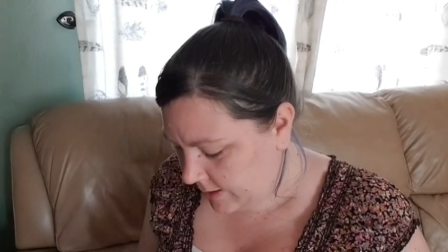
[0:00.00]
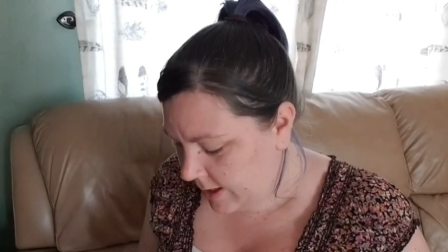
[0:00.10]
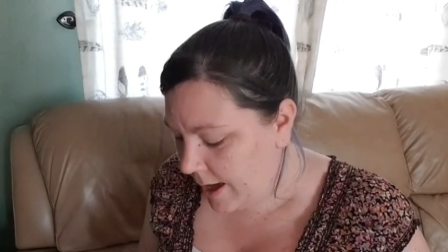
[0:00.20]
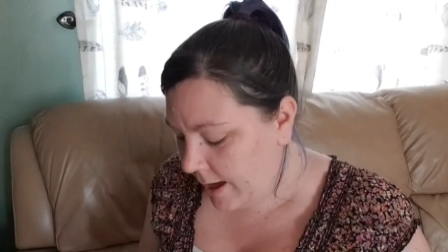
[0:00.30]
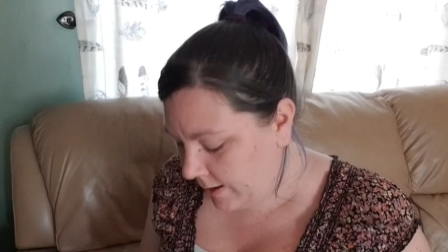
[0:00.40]

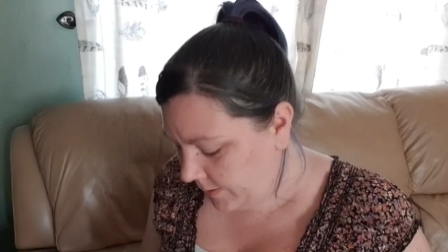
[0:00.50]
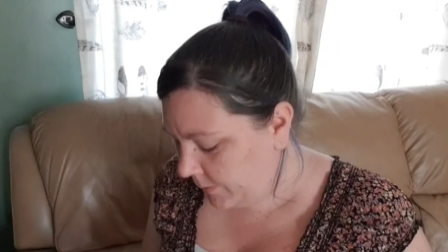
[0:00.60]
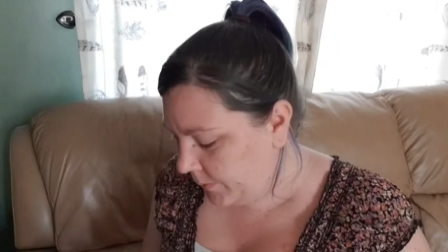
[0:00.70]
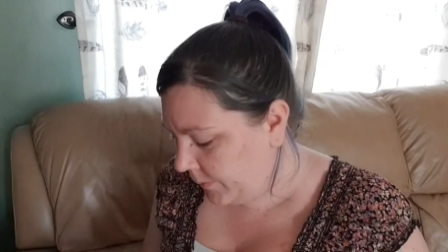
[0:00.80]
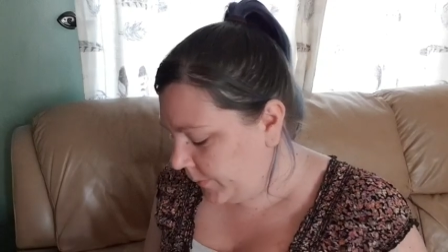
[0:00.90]
Yeah.
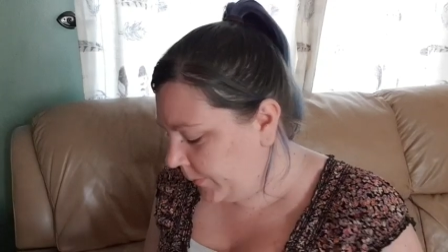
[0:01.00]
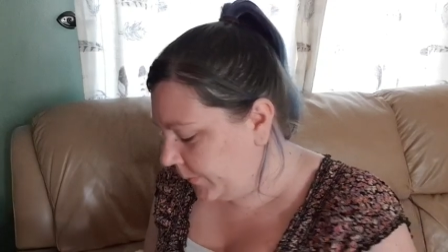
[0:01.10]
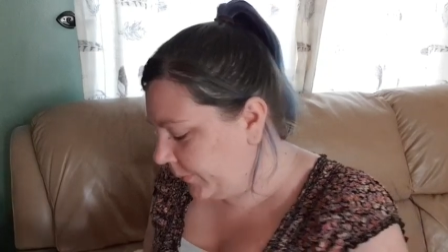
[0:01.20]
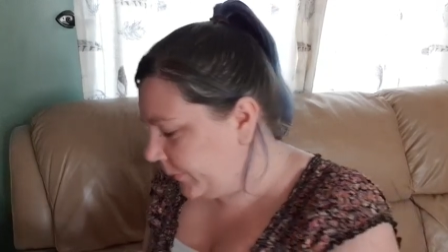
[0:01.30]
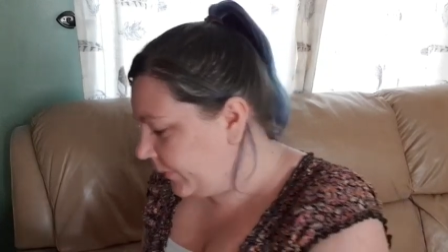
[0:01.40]

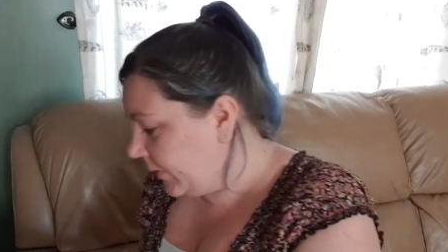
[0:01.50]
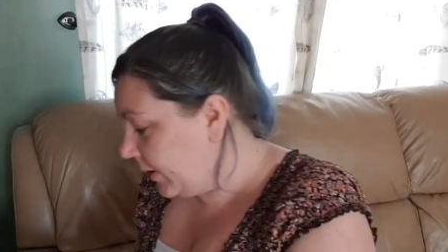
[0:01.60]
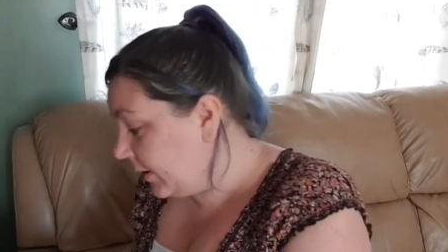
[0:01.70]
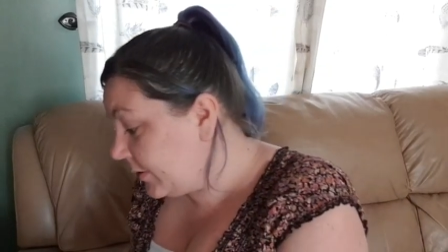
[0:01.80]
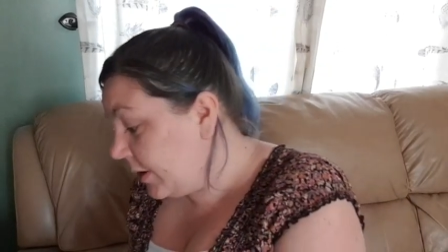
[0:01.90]

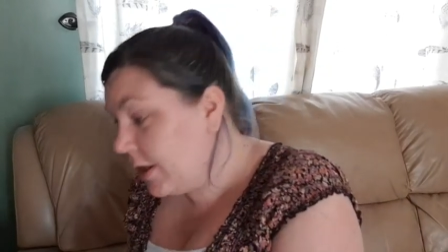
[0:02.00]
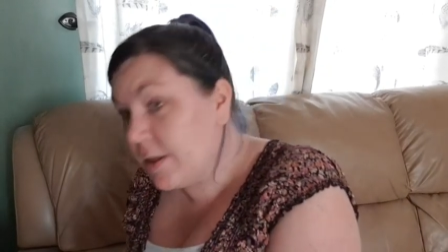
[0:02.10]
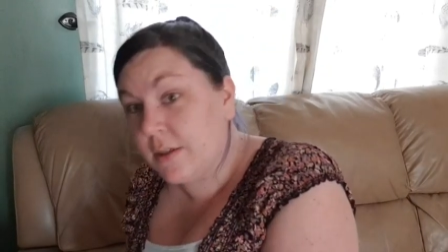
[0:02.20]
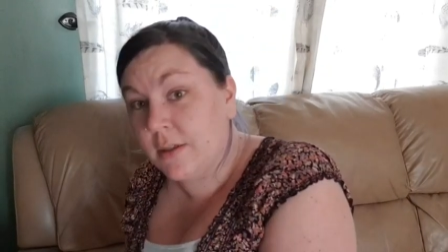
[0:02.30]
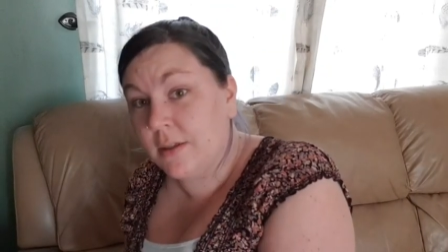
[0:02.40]
That's
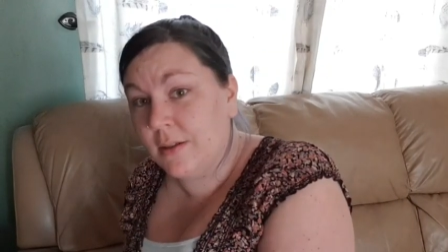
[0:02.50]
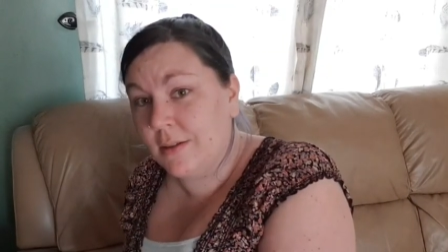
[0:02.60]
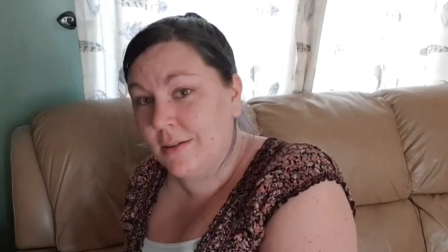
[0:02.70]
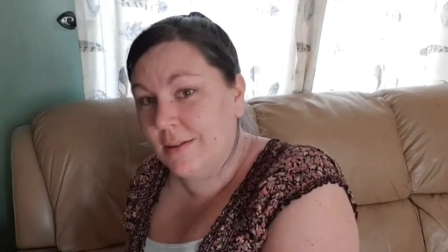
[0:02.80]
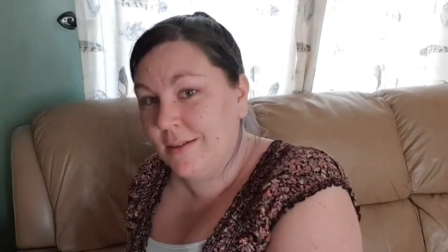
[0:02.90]
good.
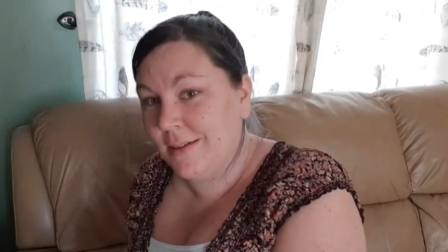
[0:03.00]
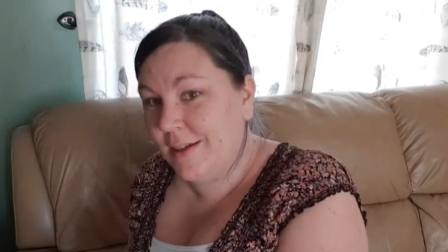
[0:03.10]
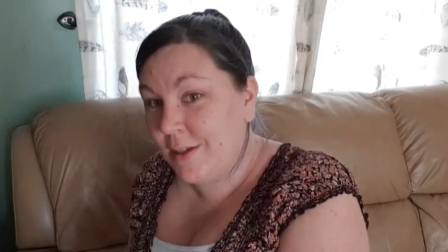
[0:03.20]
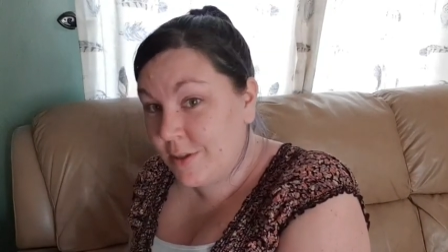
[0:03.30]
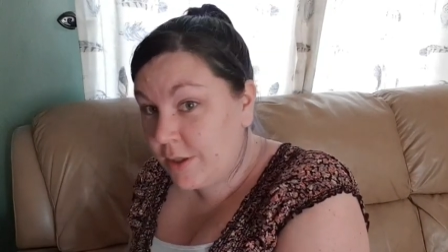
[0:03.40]

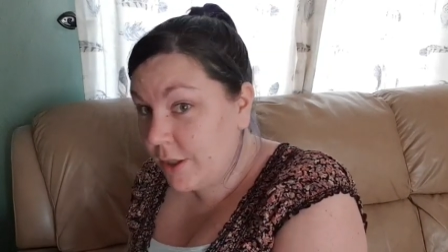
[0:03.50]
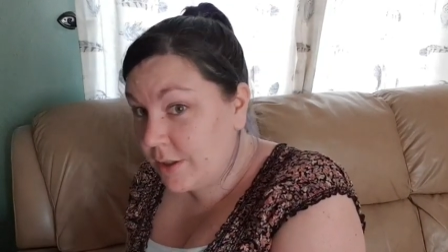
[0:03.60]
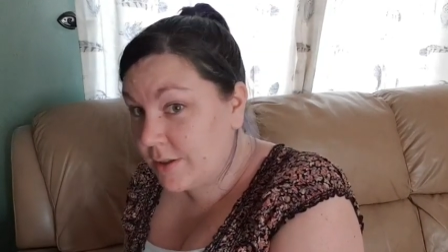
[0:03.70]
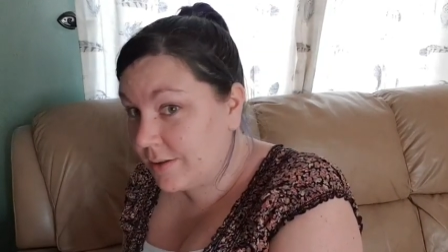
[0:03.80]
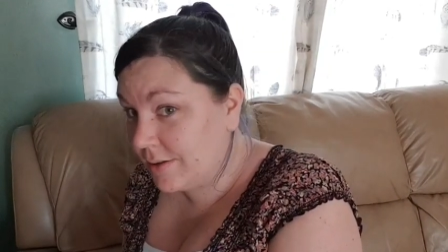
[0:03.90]
That's
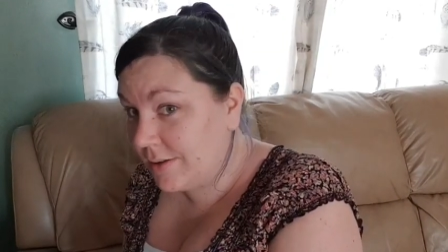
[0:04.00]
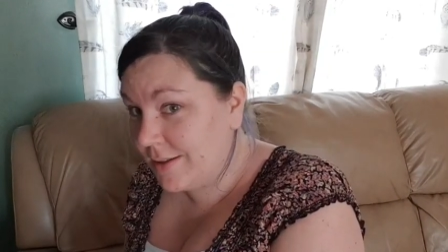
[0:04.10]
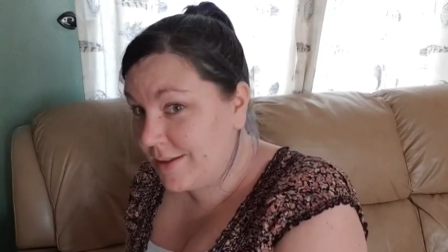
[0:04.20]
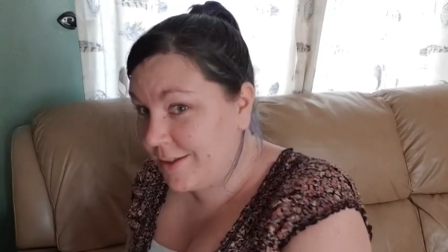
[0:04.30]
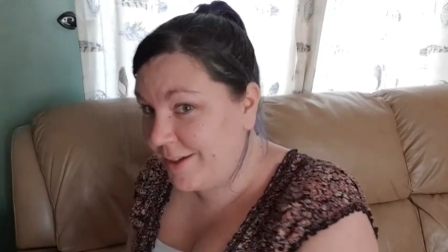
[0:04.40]
good.
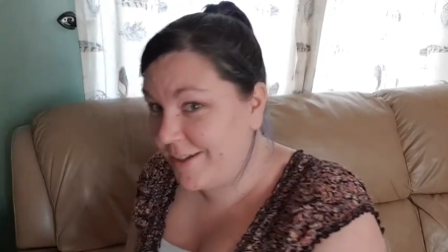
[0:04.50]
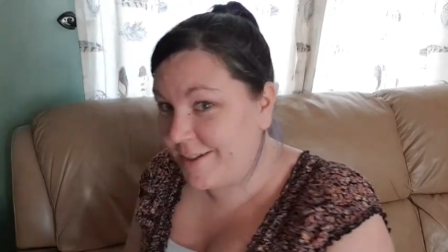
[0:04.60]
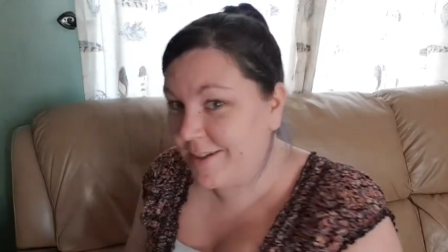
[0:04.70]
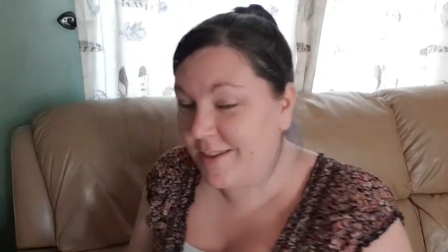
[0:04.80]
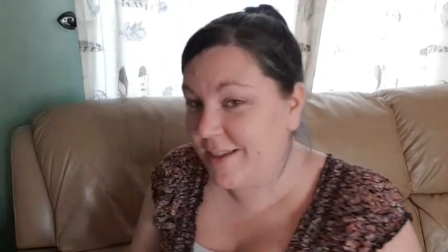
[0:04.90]
This is
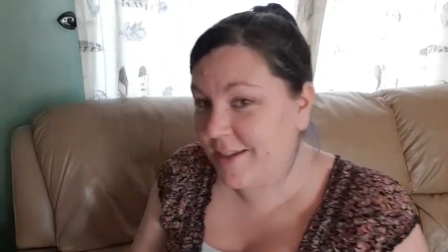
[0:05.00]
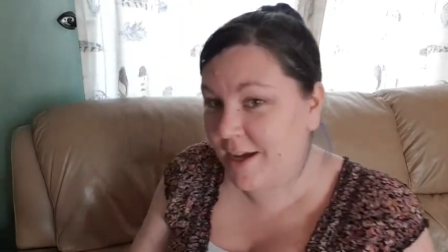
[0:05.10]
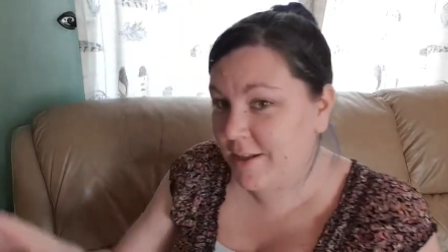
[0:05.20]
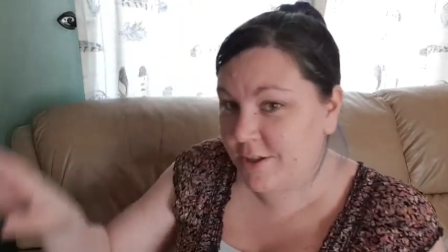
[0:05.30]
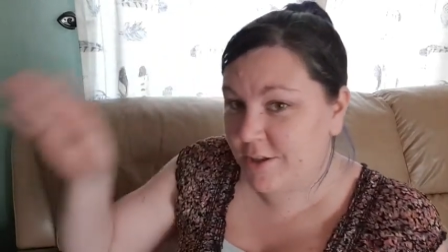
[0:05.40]
good. These
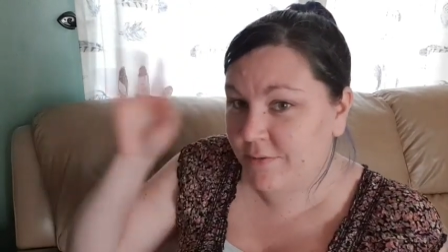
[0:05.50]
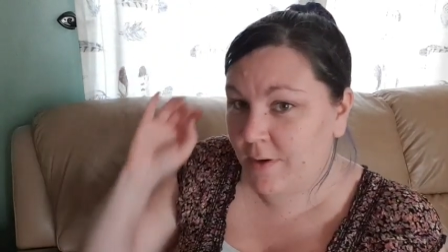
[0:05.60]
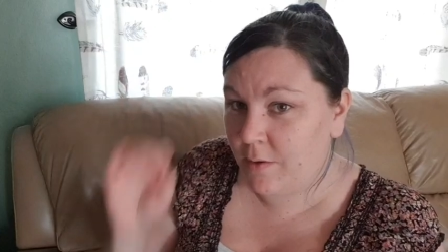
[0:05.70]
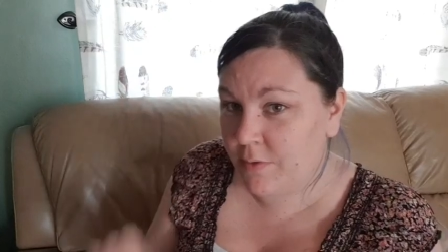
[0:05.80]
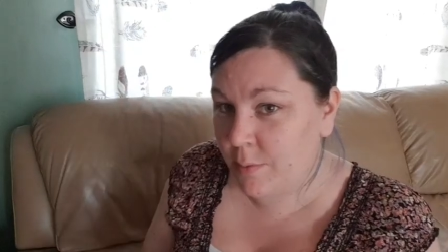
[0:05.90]
cards just
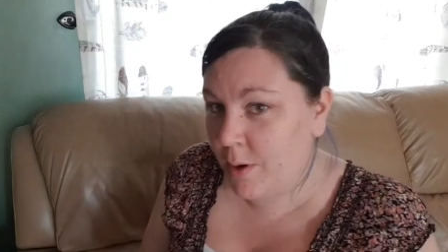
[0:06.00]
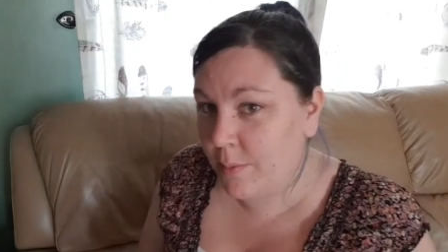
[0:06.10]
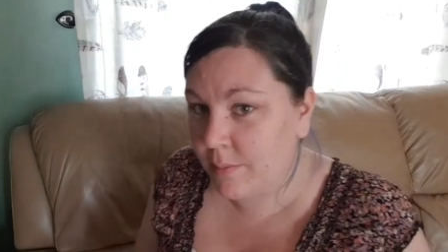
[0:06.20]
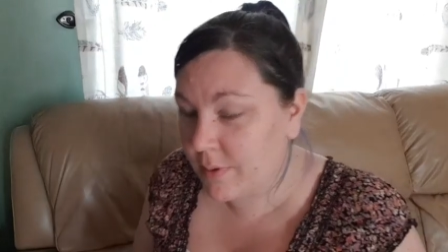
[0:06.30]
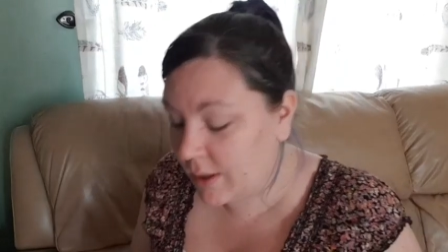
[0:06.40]
fell off the
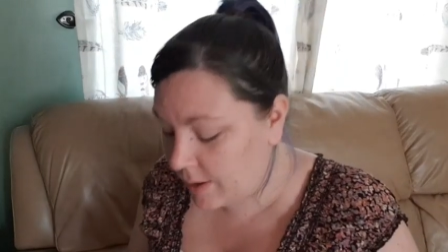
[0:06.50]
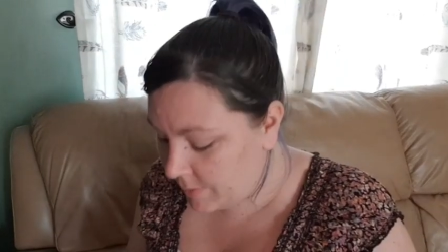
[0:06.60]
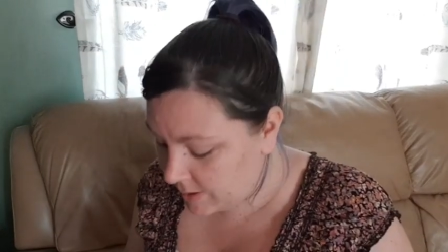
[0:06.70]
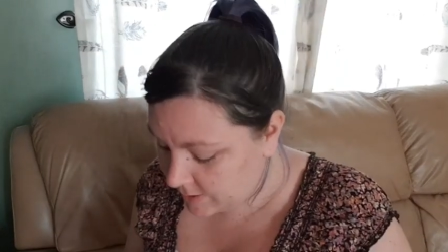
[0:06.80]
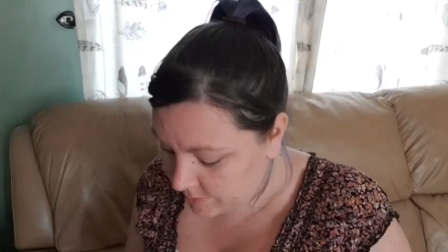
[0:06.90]
bottom like they're
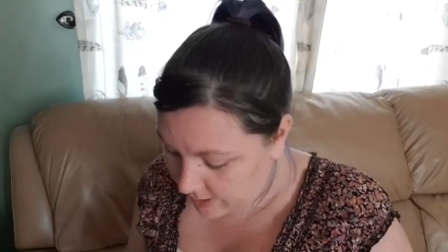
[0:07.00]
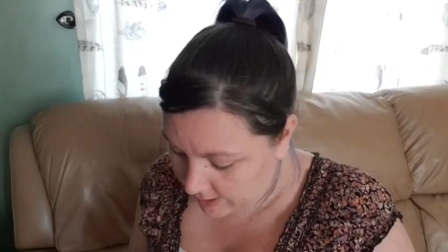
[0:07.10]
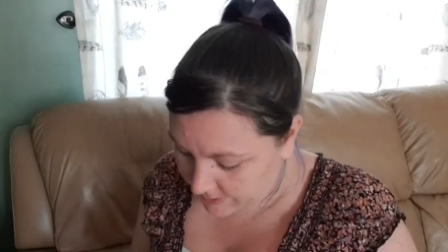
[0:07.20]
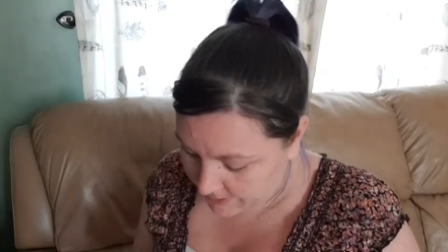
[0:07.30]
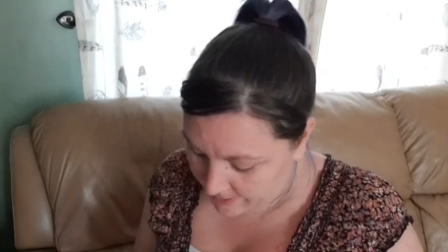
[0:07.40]
meant to be.